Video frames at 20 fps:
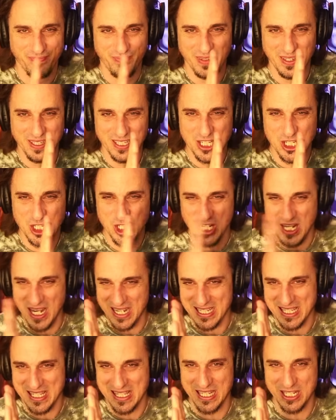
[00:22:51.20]

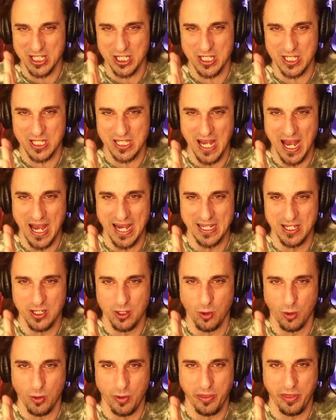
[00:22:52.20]
just this side
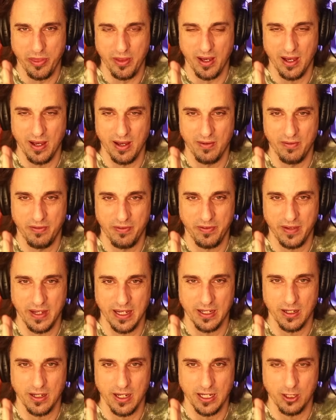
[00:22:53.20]
north of
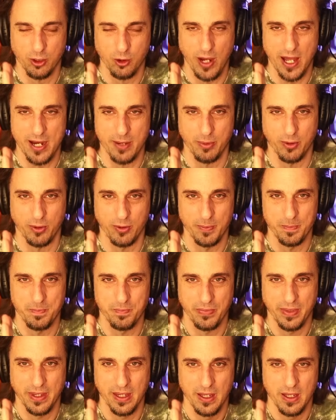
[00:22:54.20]
incredible,
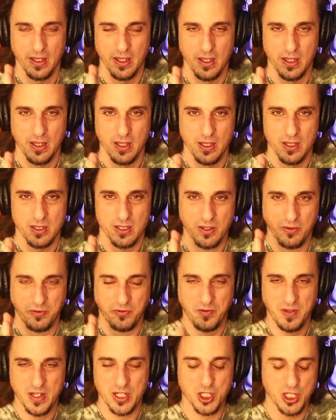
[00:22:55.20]

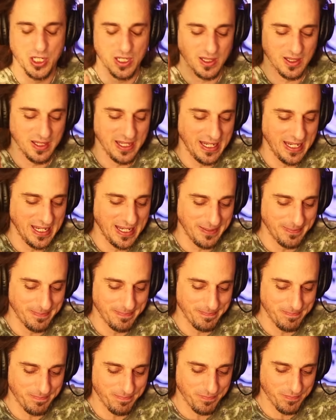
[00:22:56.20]
sufficiently
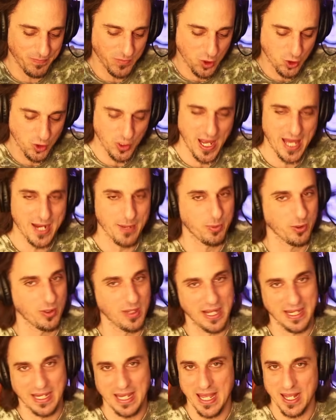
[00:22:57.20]
credible,
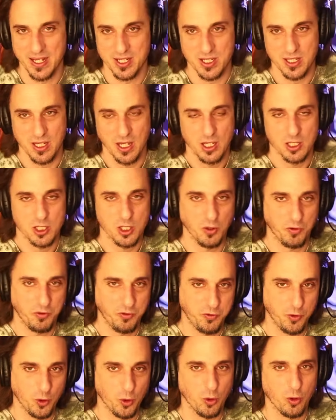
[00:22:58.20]
I guess, to
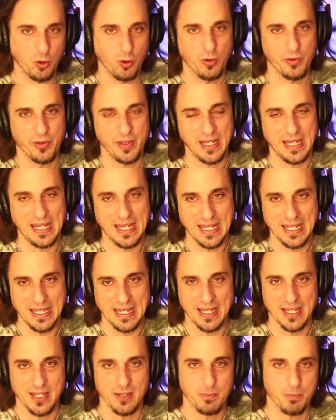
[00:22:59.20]
fool the
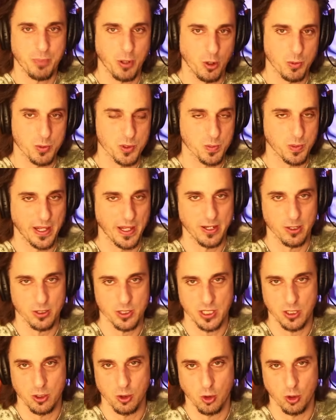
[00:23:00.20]
idiot pope-splainers
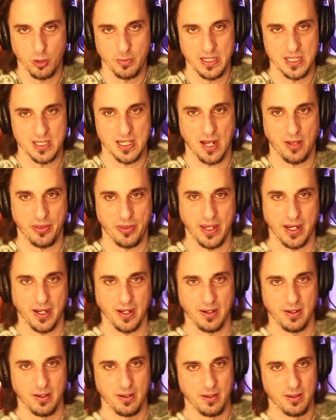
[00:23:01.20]
and normies out there,
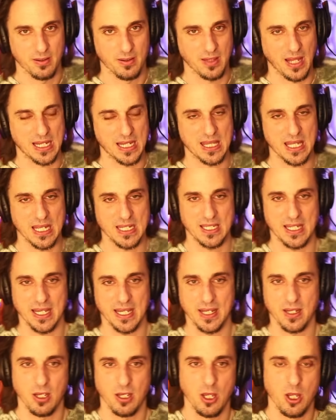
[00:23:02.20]
like they
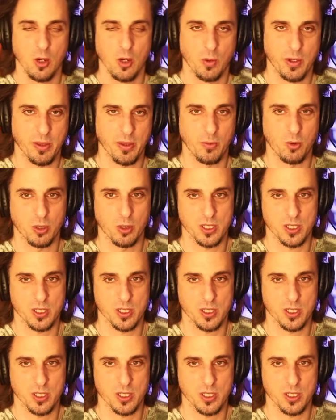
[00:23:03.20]
did with Amoris